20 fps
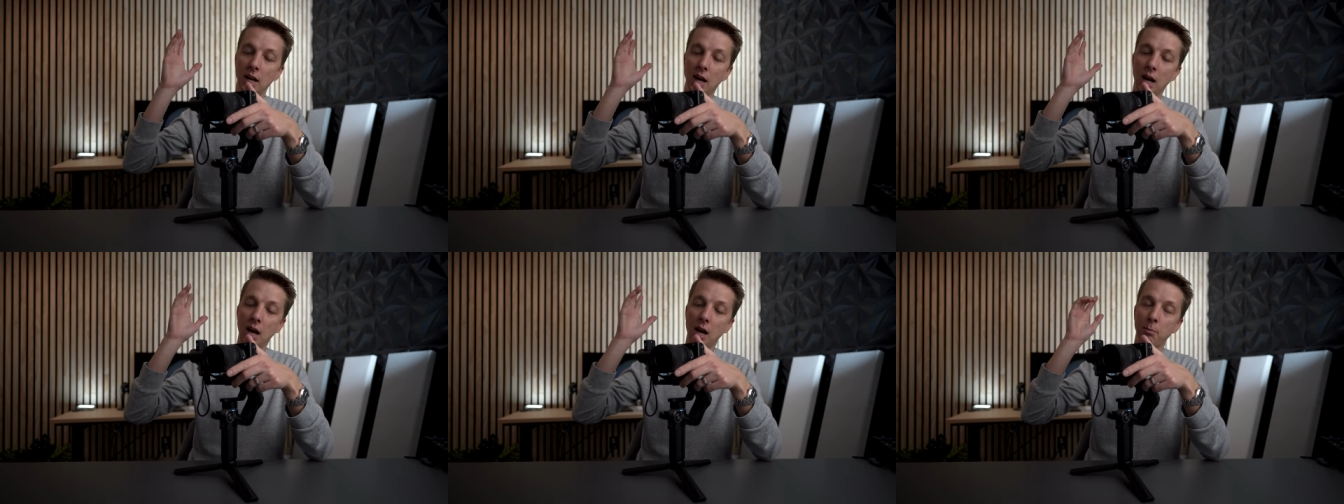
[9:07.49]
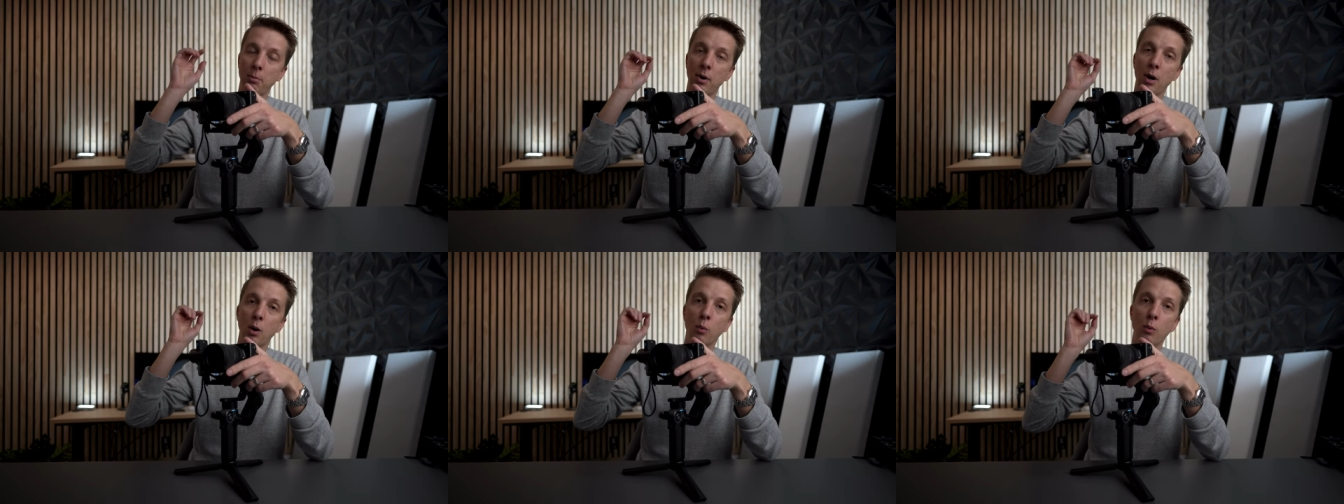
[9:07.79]

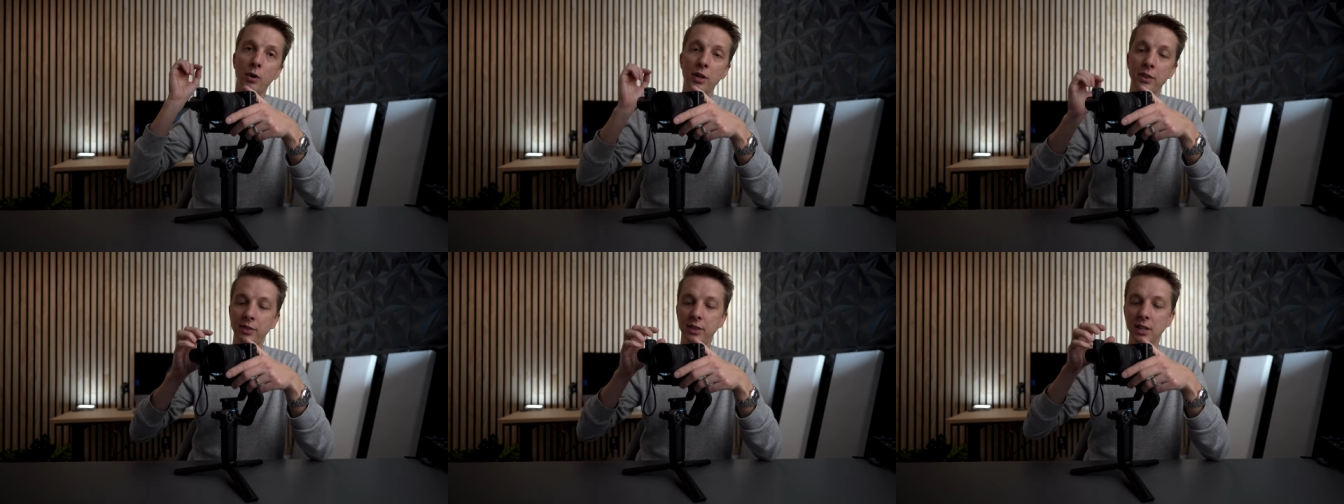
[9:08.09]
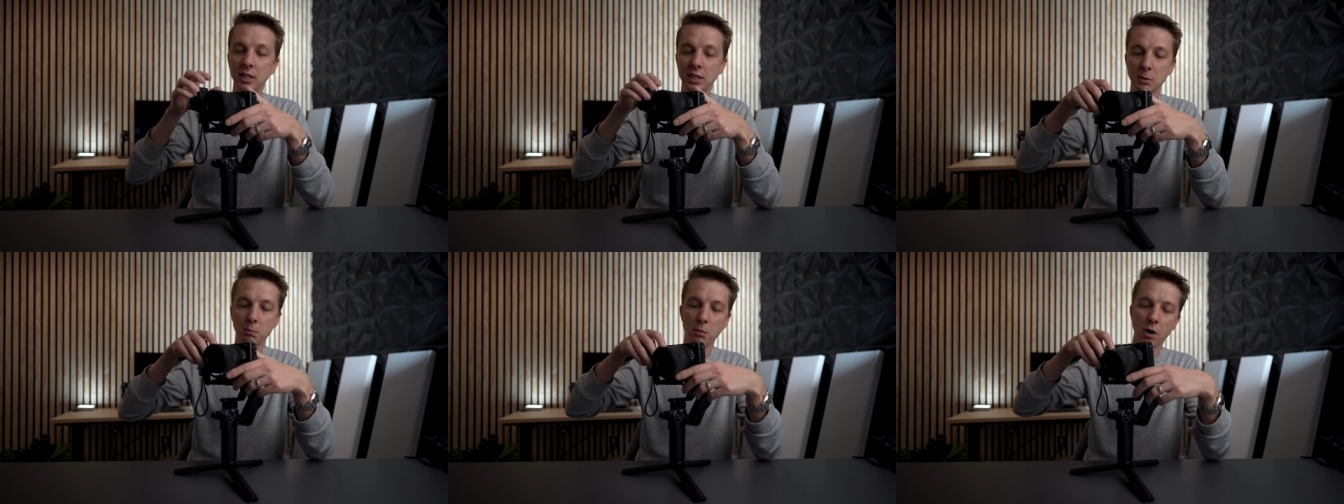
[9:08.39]
But with
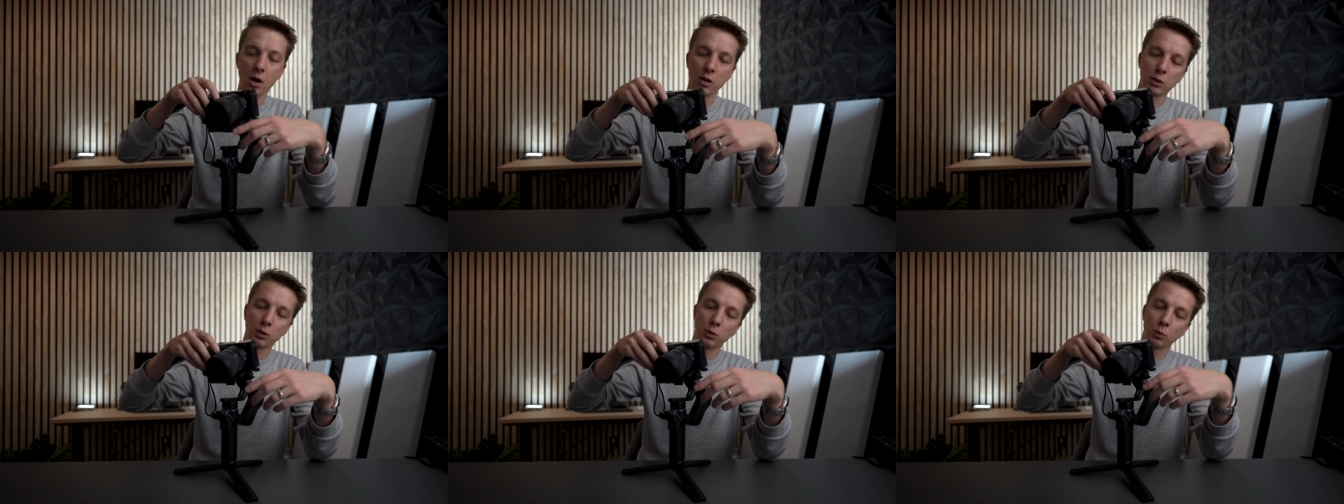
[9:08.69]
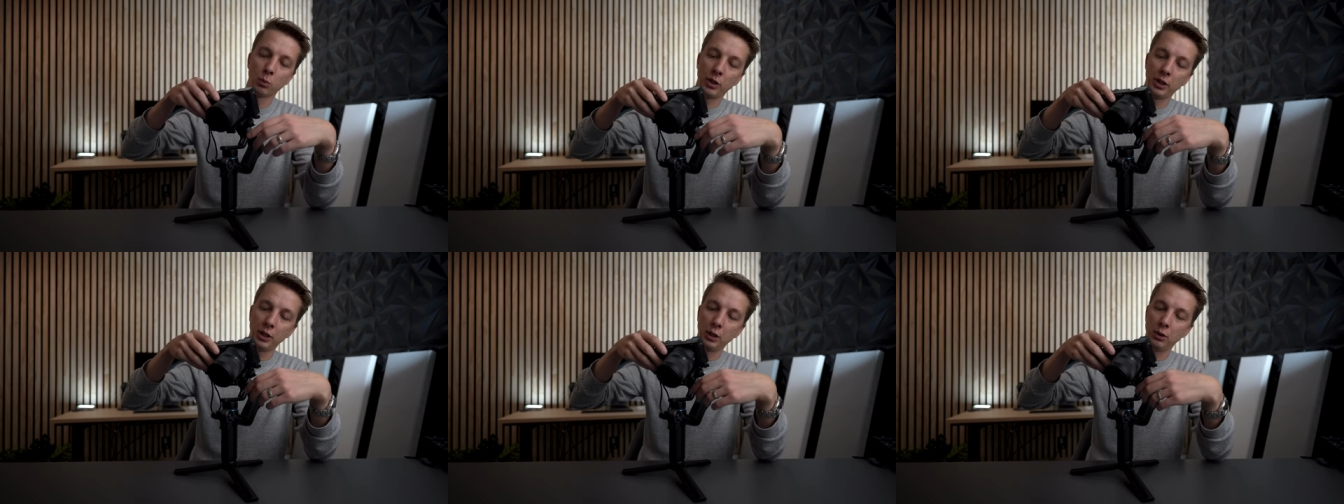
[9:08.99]
this model,
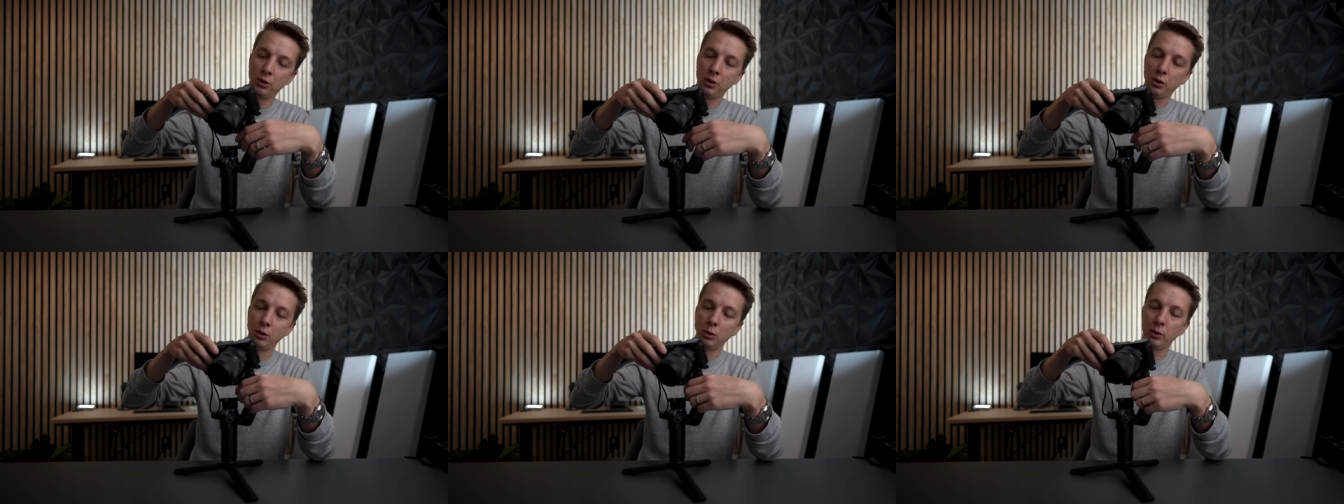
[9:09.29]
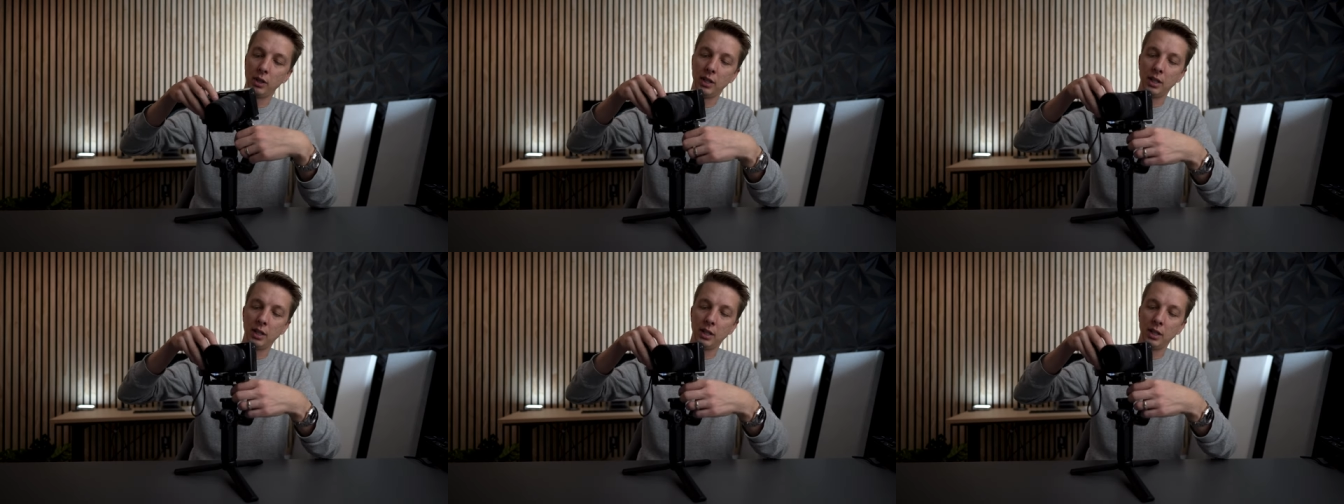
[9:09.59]
what you do